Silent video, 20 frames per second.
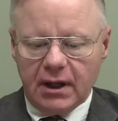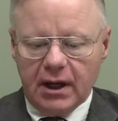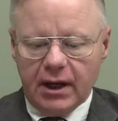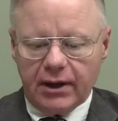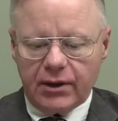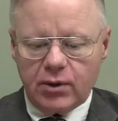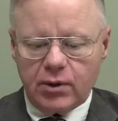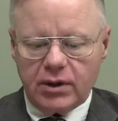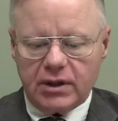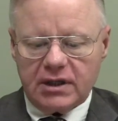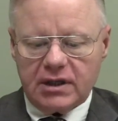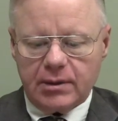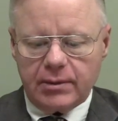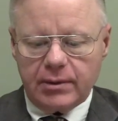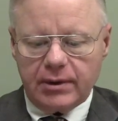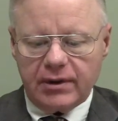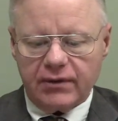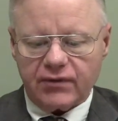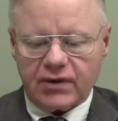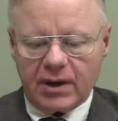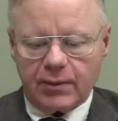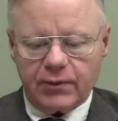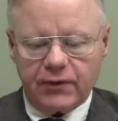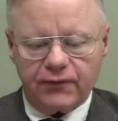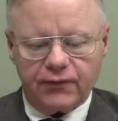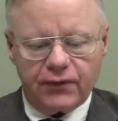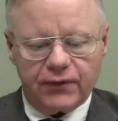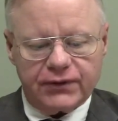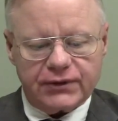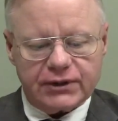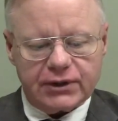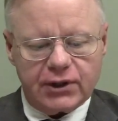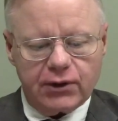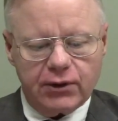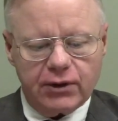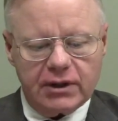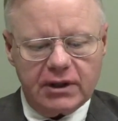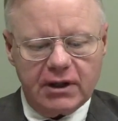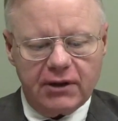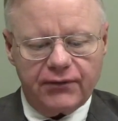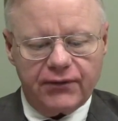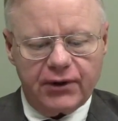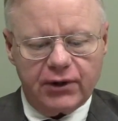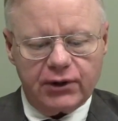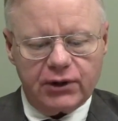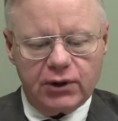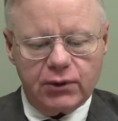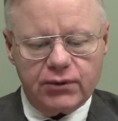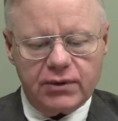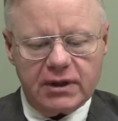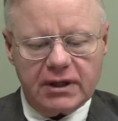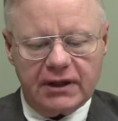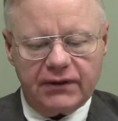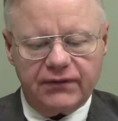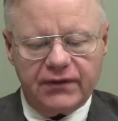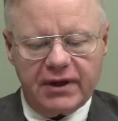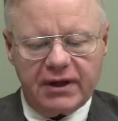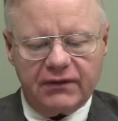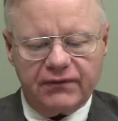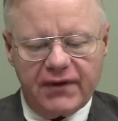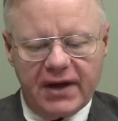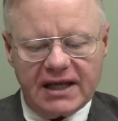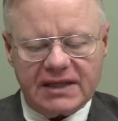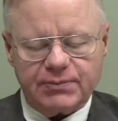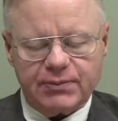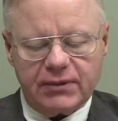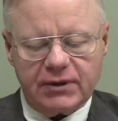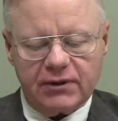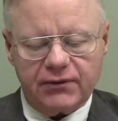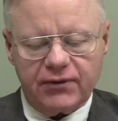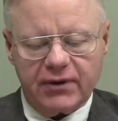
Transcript: a unanimity of government for the security of their union and the advancement of